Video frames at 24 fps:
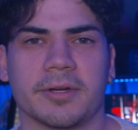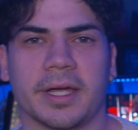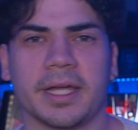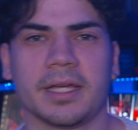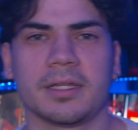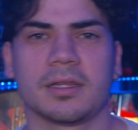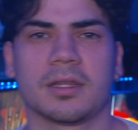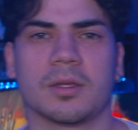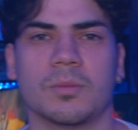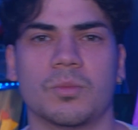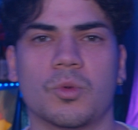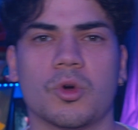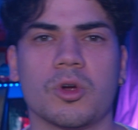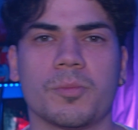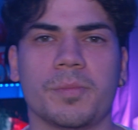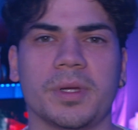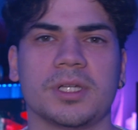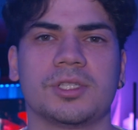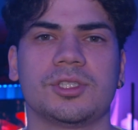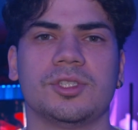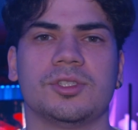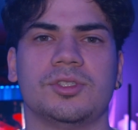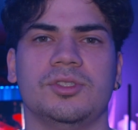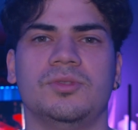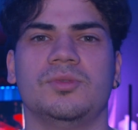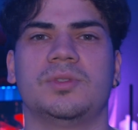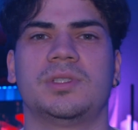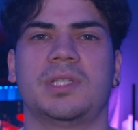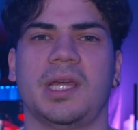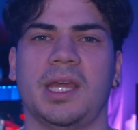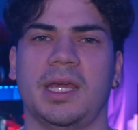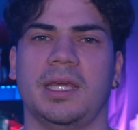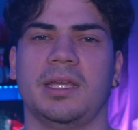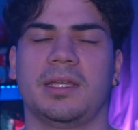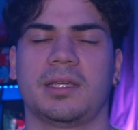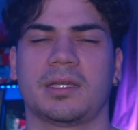right? The more pictures you
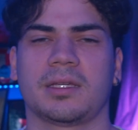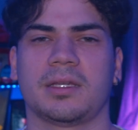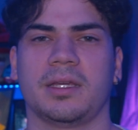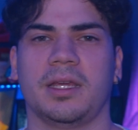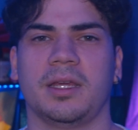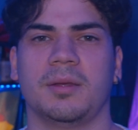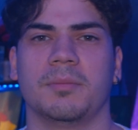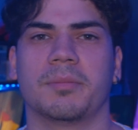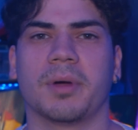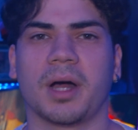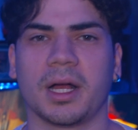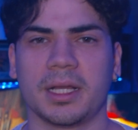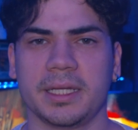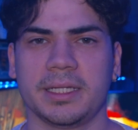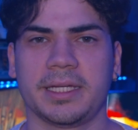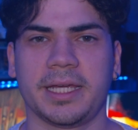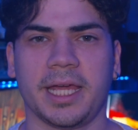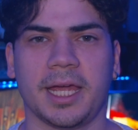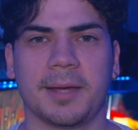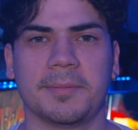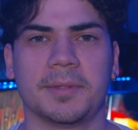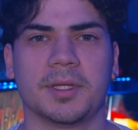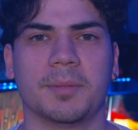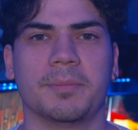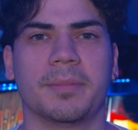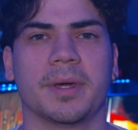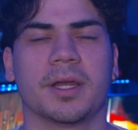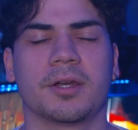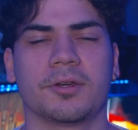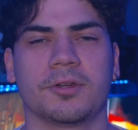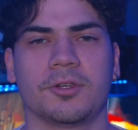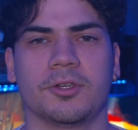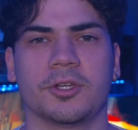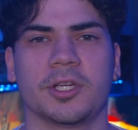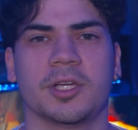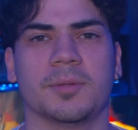take in Polycam, the
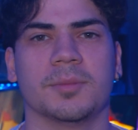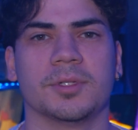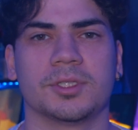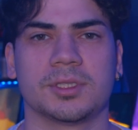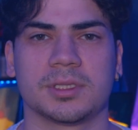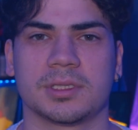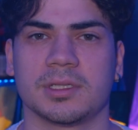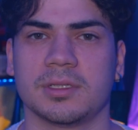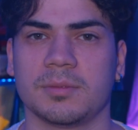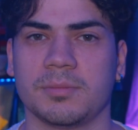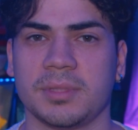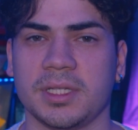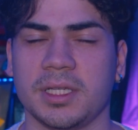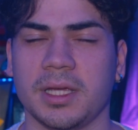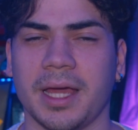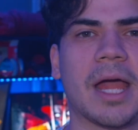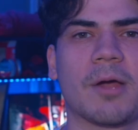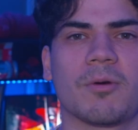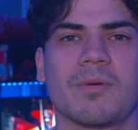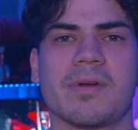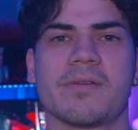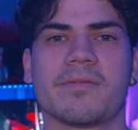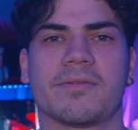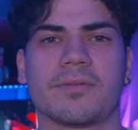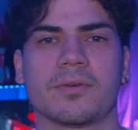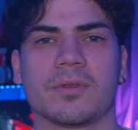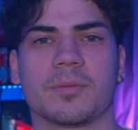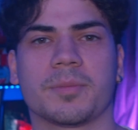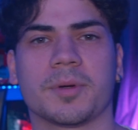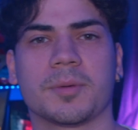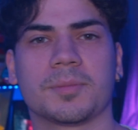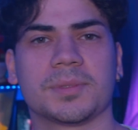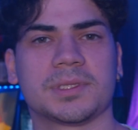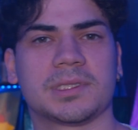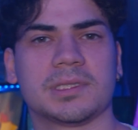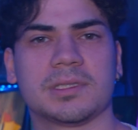better your image is going to be. However, for the
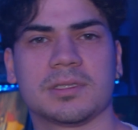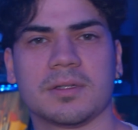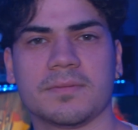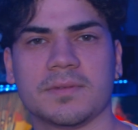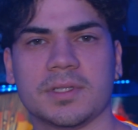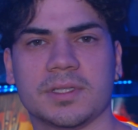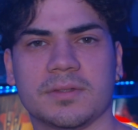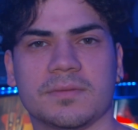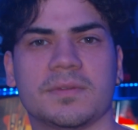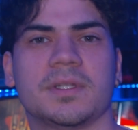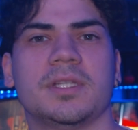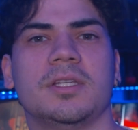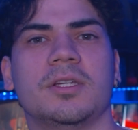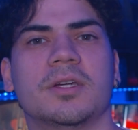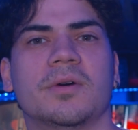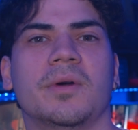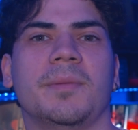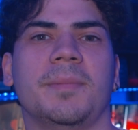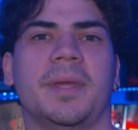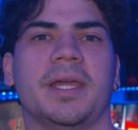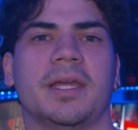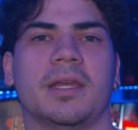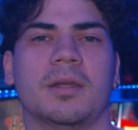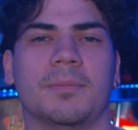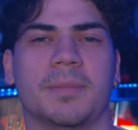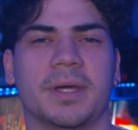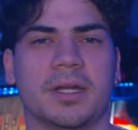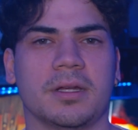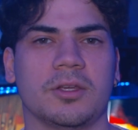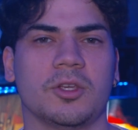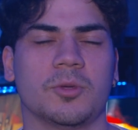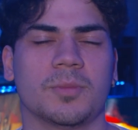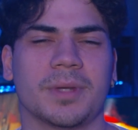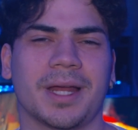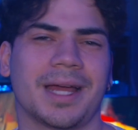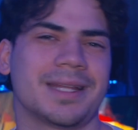purposes of this video and making a
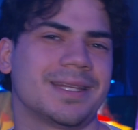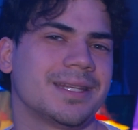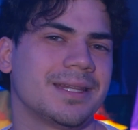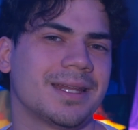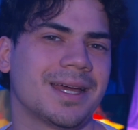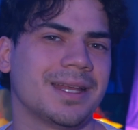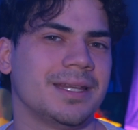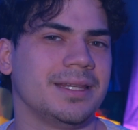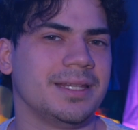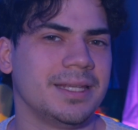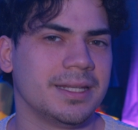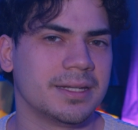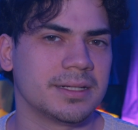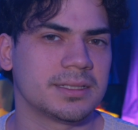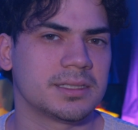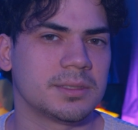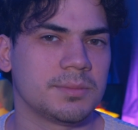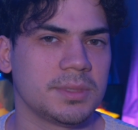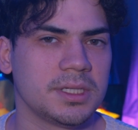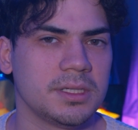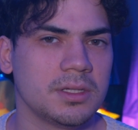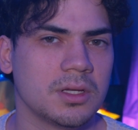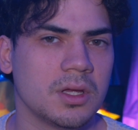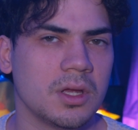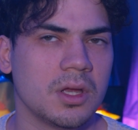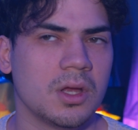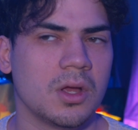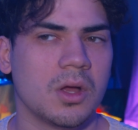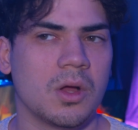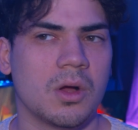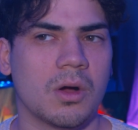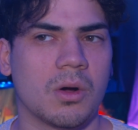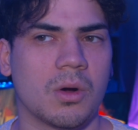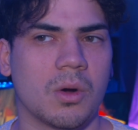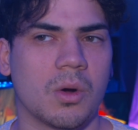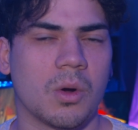Metahuman, I did not need it to be
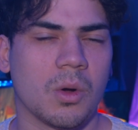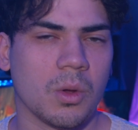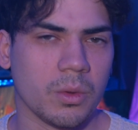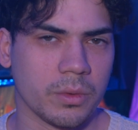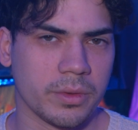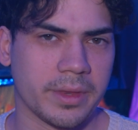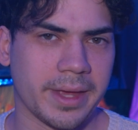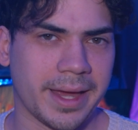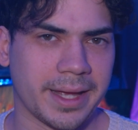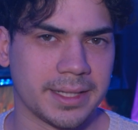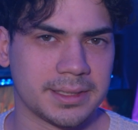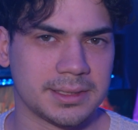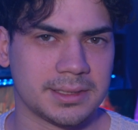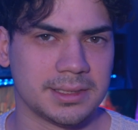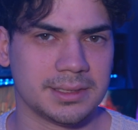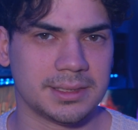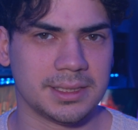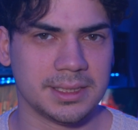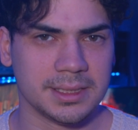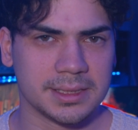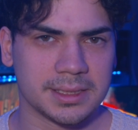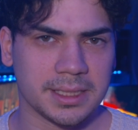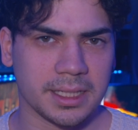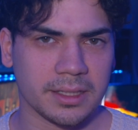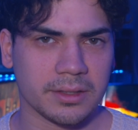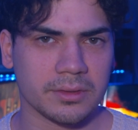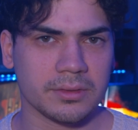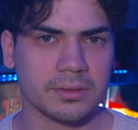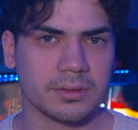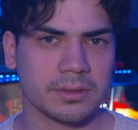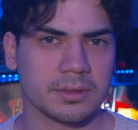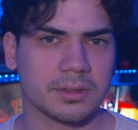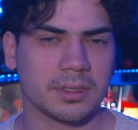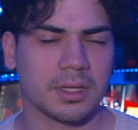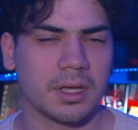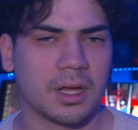all that detailed,
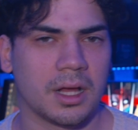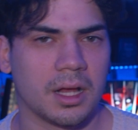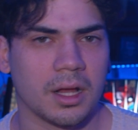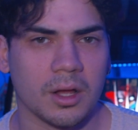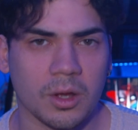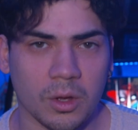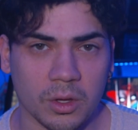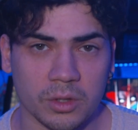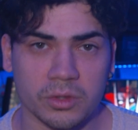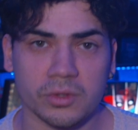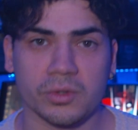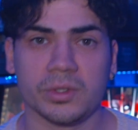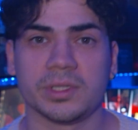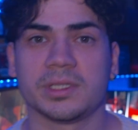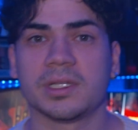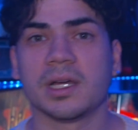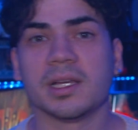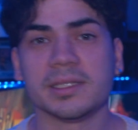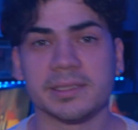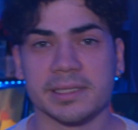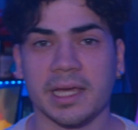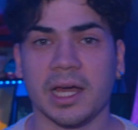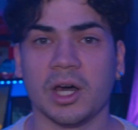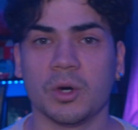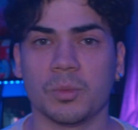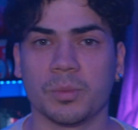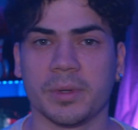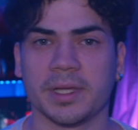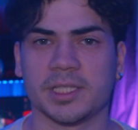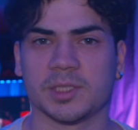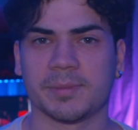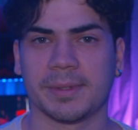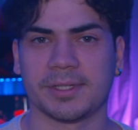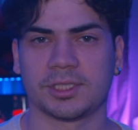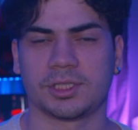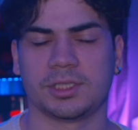although it does help,
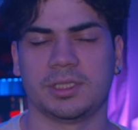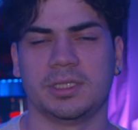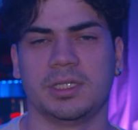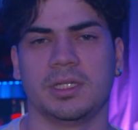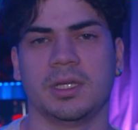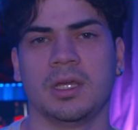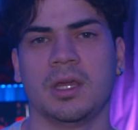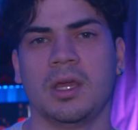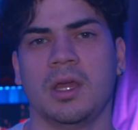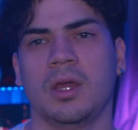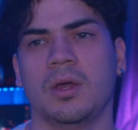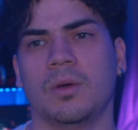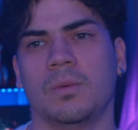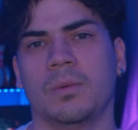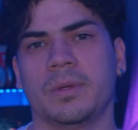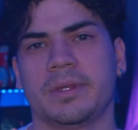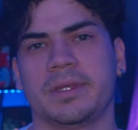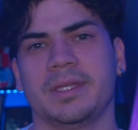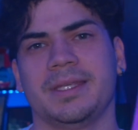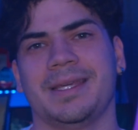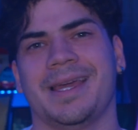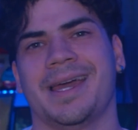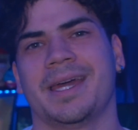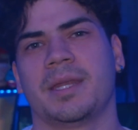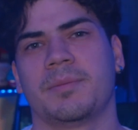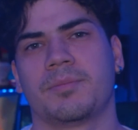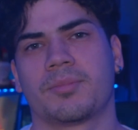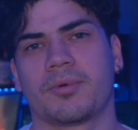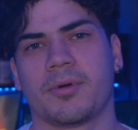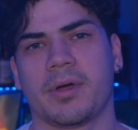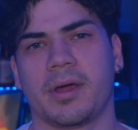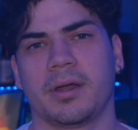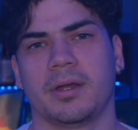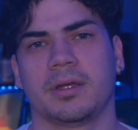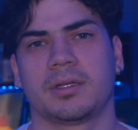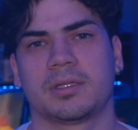especially with the end
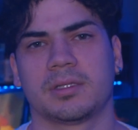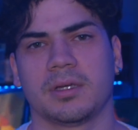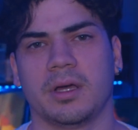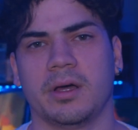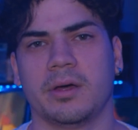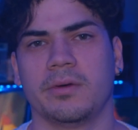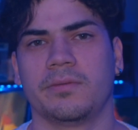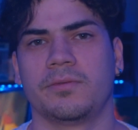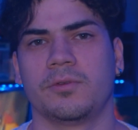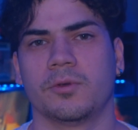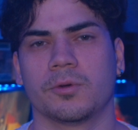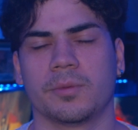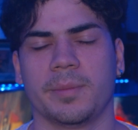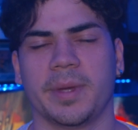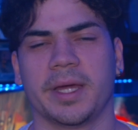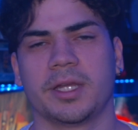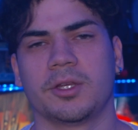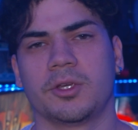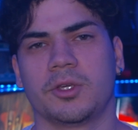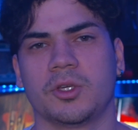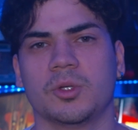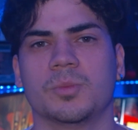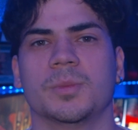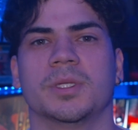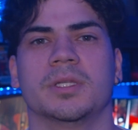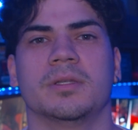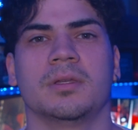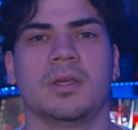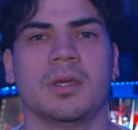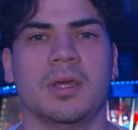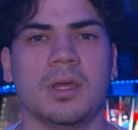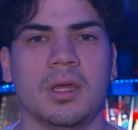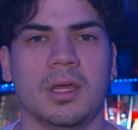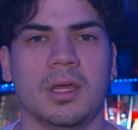product of your Metahuman.